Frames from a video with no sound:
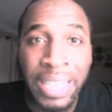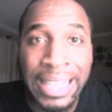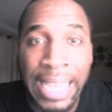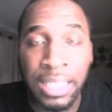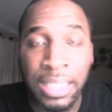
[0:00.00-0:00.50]

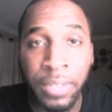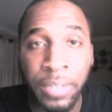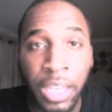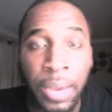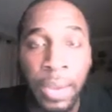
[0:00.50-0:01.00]
like this
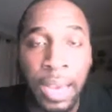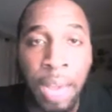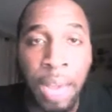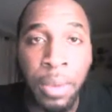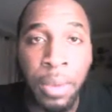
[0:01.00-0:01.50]
video and
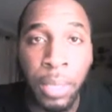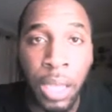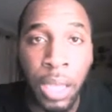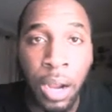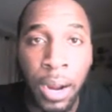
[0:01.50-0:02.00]
comment
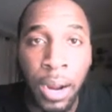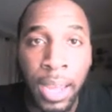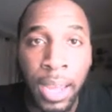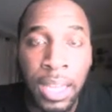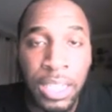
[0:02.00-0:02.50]
below. All
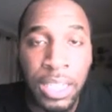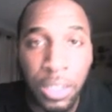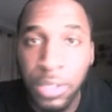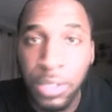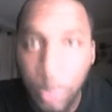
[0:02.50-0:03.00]
right.
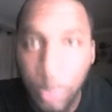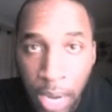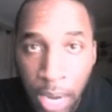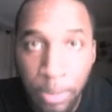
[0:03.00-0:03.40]
Don't subscribe.